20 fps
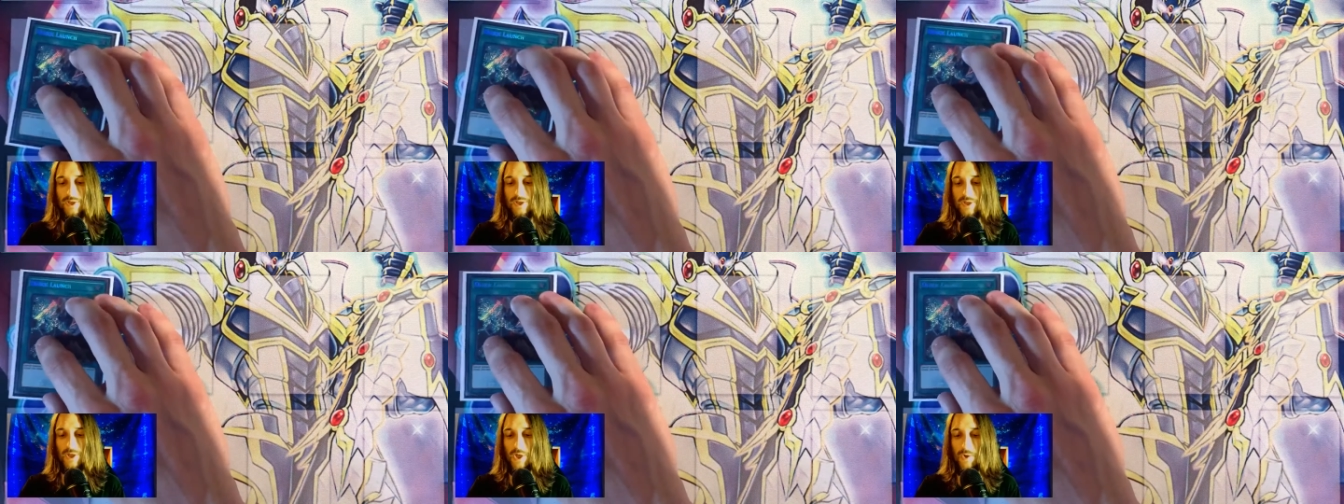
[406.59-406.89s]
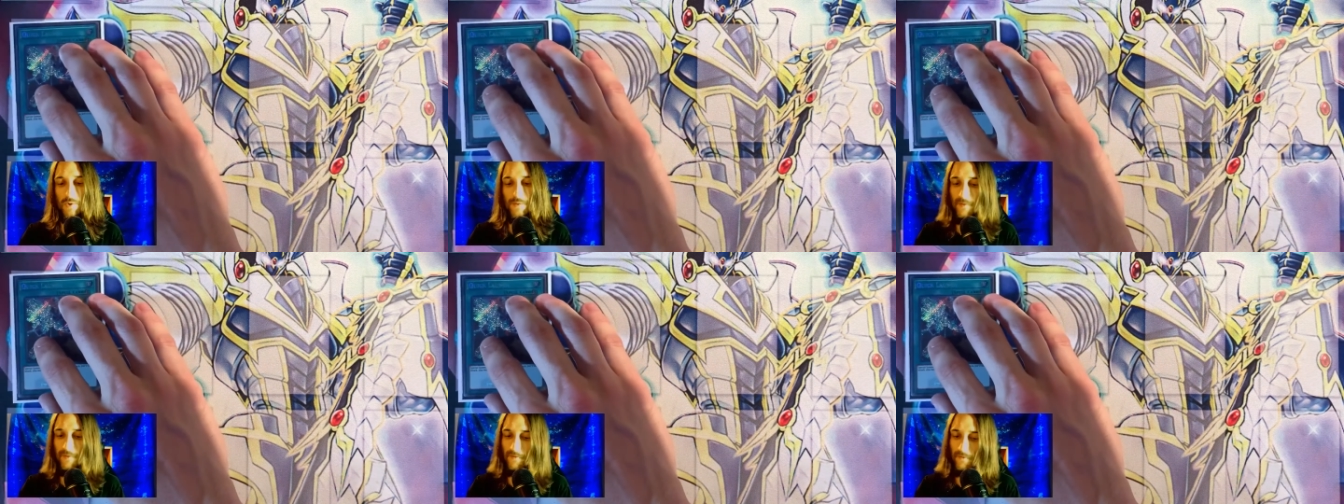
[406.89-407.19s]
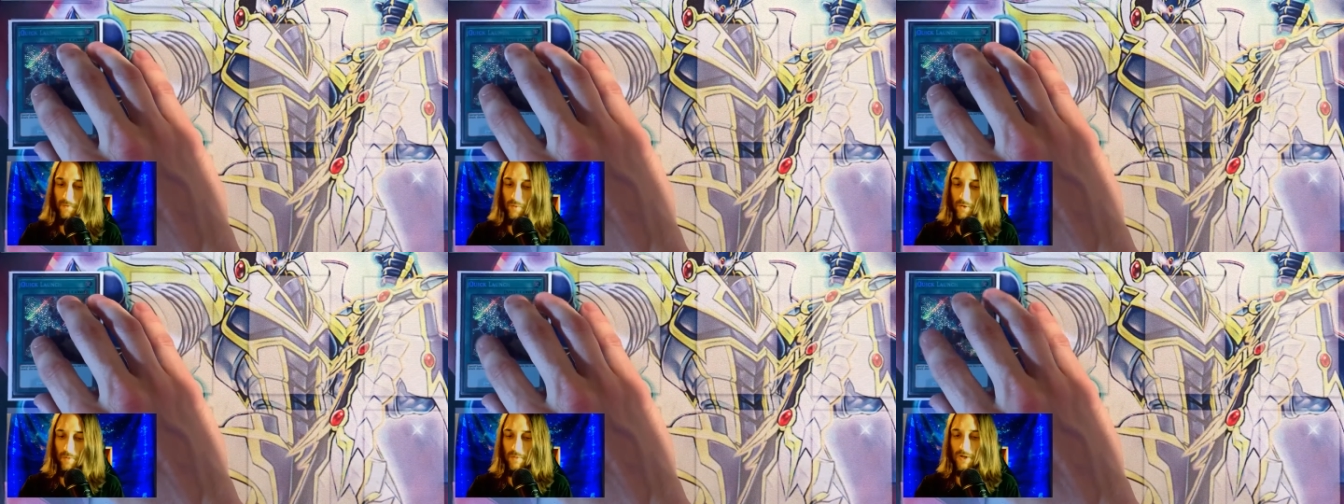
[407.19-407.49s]
To go with the
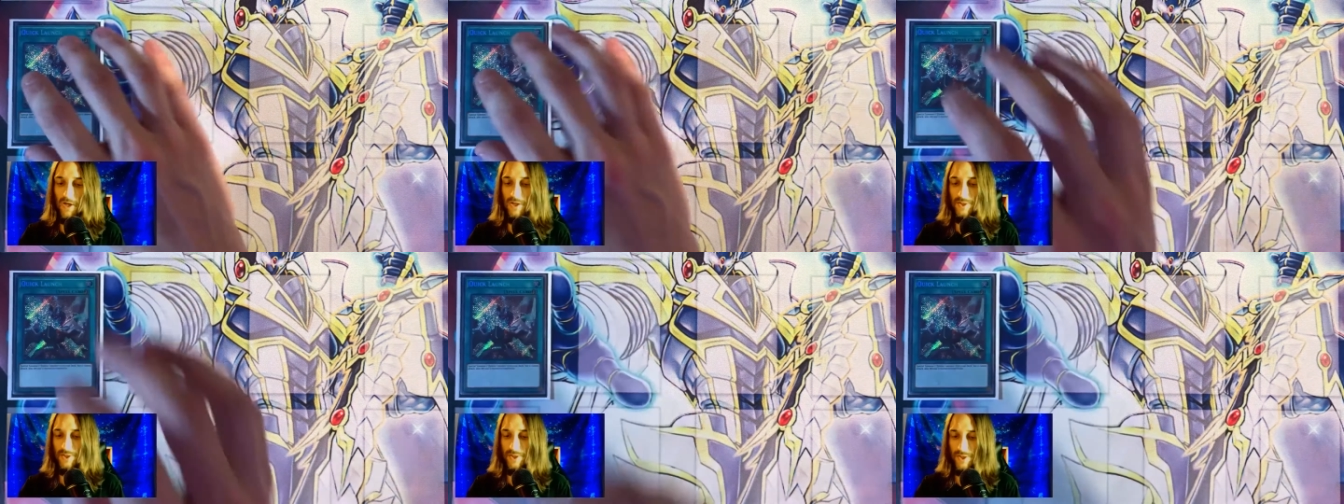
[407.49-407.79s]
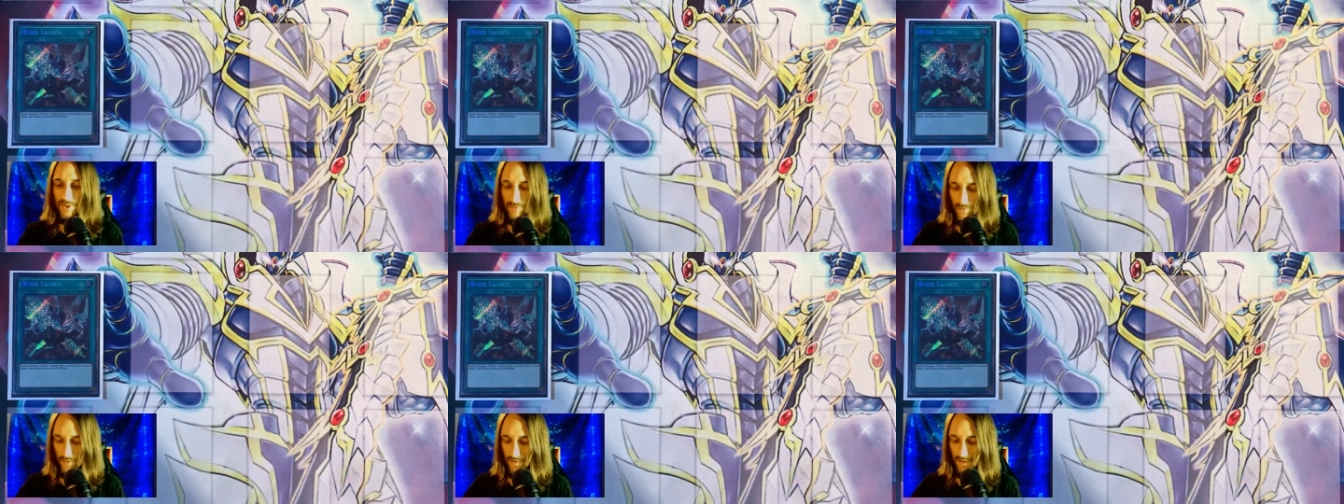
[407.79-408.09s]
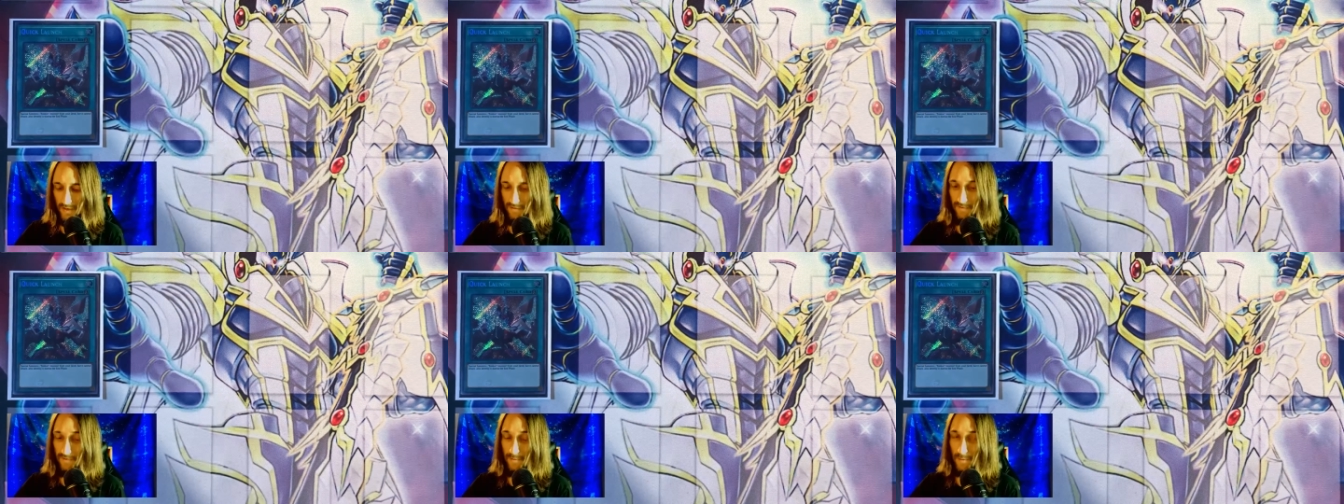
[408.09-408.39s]
4 monsters, we only
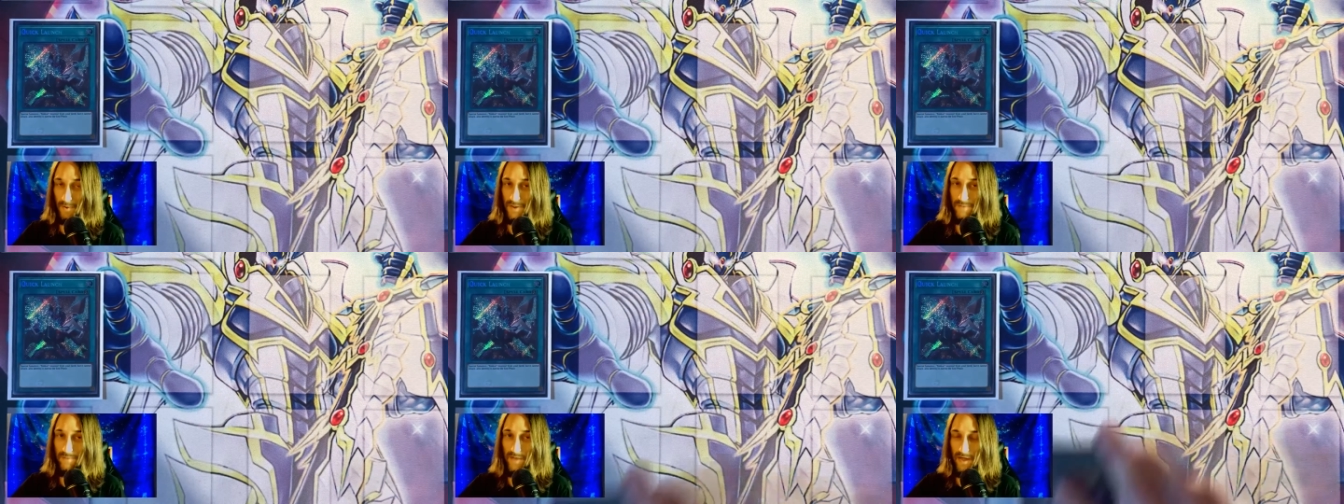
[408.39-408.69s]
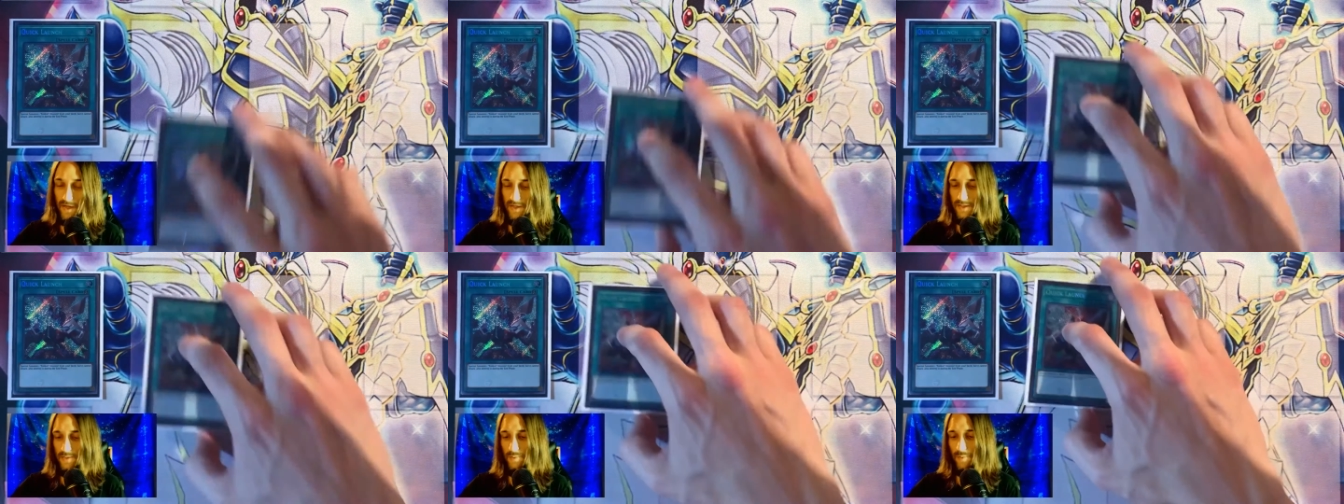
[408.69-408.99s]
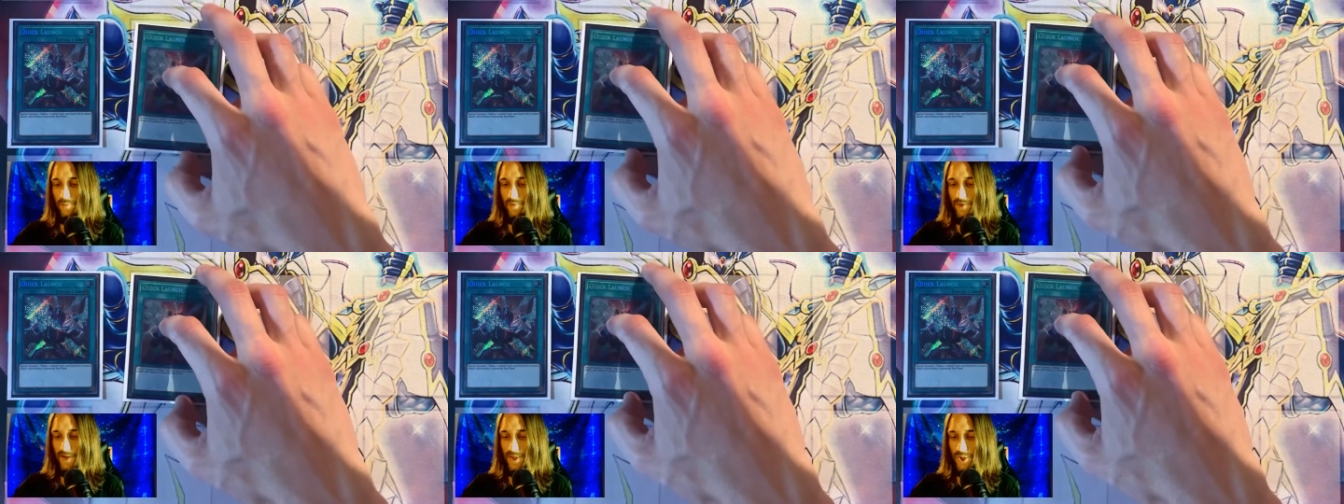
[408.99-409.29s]
have 4 spells. We're
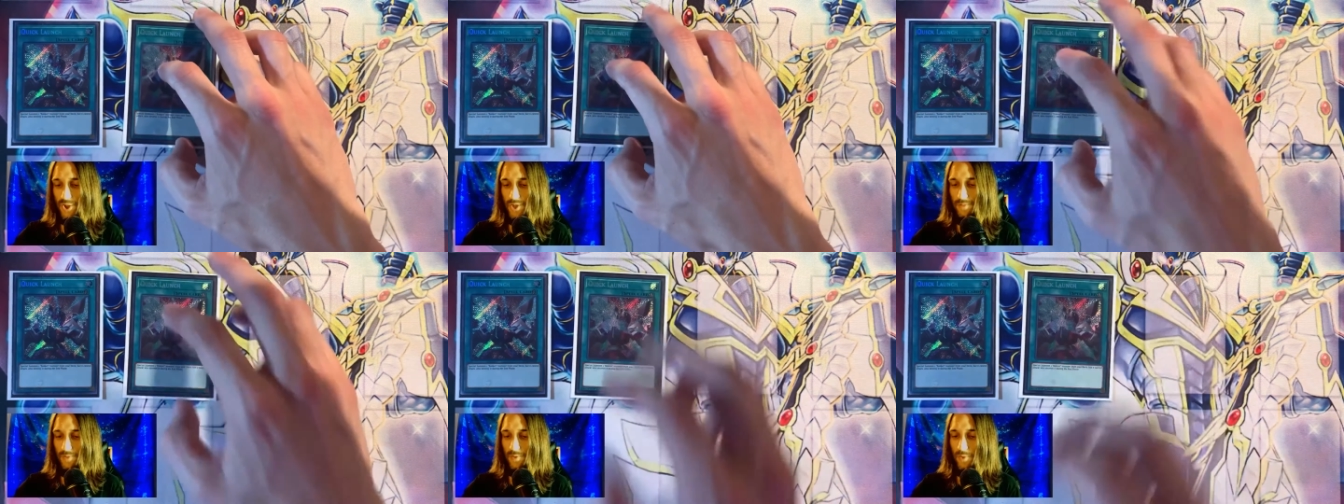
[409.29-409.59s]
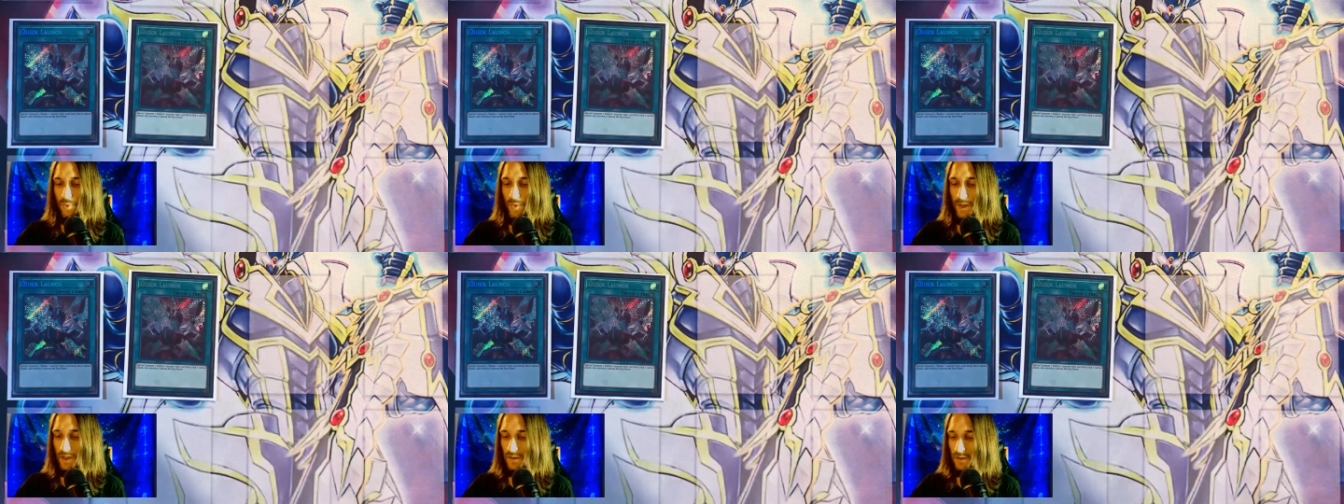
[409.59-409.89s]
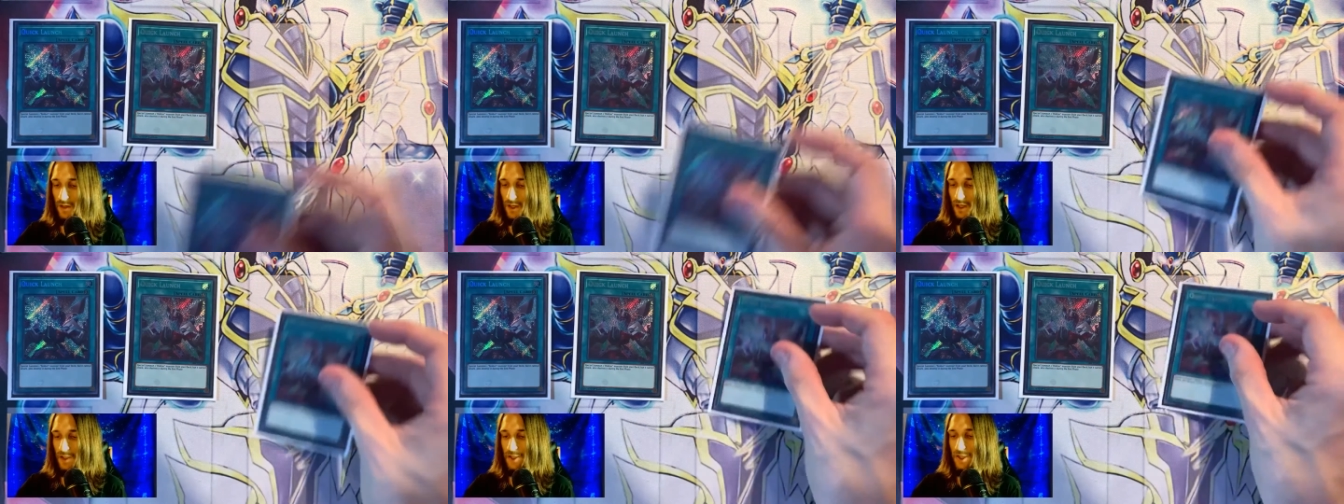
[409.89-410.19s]
playing triple quick
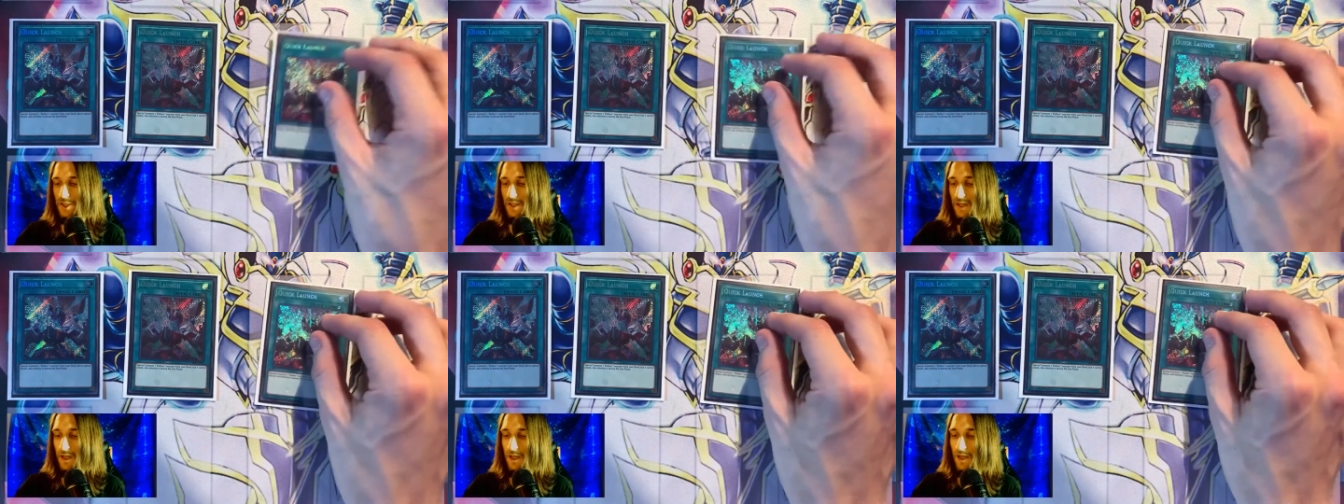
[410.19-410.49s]
launch.